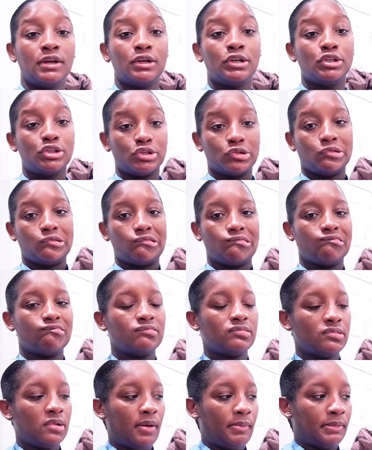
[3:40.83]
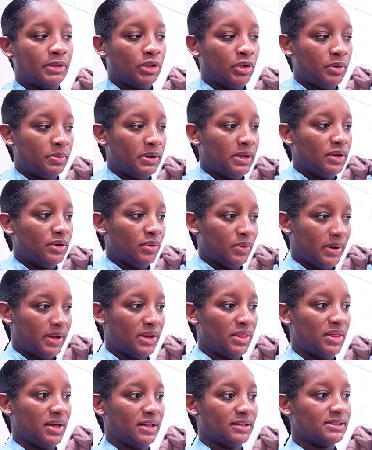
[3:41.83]
So I'm a little bit annoyed
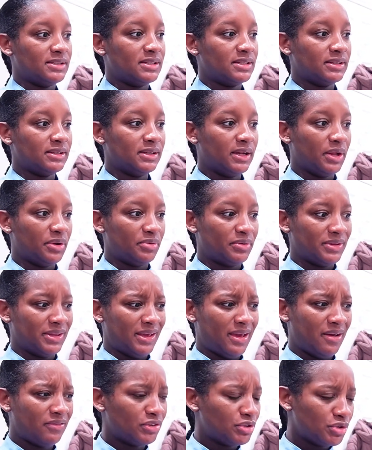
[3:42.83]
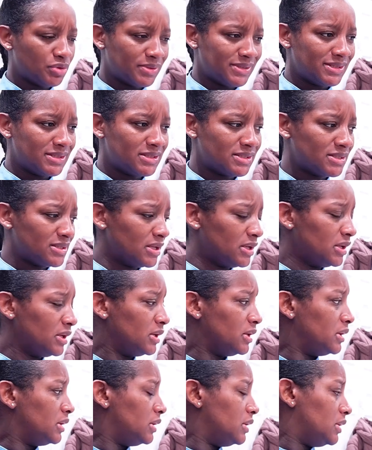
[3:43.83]
that I don't really have a choice,
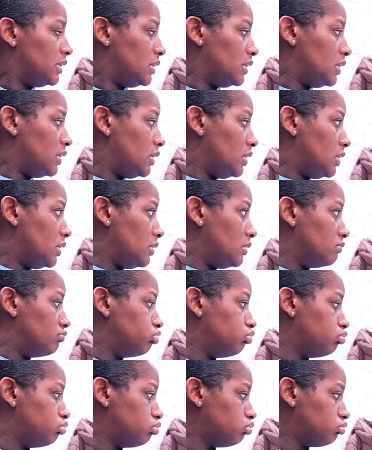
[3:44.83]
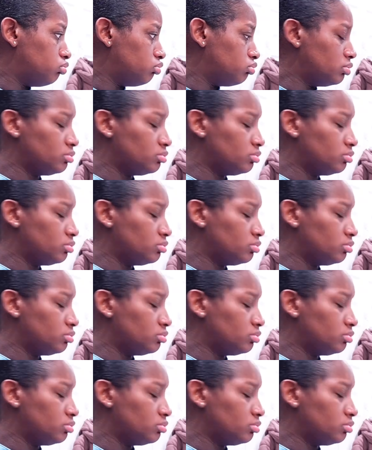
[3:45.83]
but